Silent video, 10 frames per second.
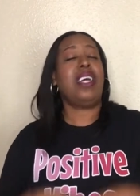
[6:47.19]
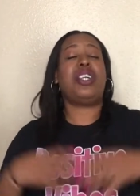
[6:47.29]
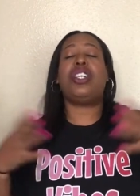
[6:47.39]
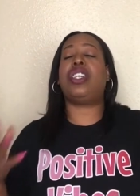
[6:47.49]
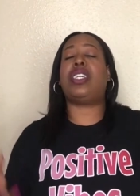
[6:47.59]

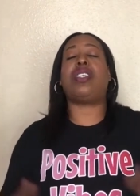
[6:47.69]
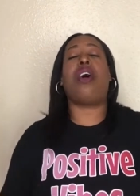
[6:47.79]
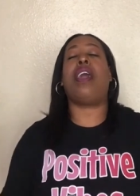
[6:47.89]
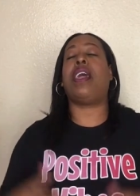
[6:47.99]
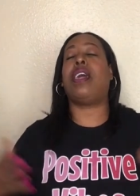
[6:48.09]
She just
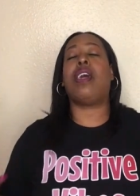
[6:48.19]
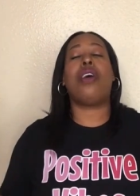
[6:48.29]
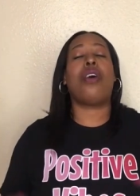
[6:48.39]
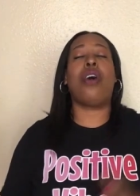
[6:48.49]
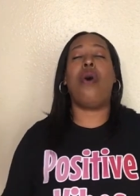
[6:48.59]
started
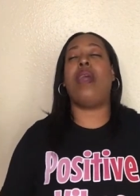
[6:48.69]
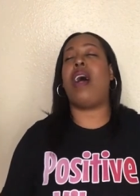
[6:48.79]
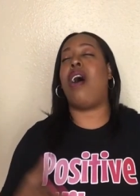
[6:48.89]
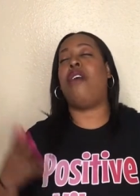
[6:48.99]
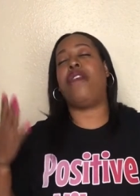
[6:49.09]
going
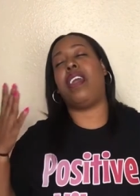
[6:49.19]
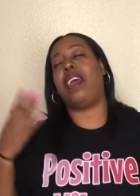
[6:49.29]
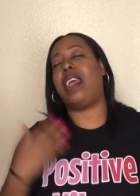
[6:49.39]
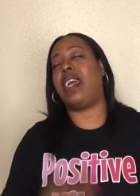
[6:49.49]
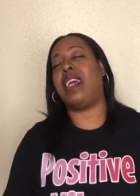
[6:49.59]
off and it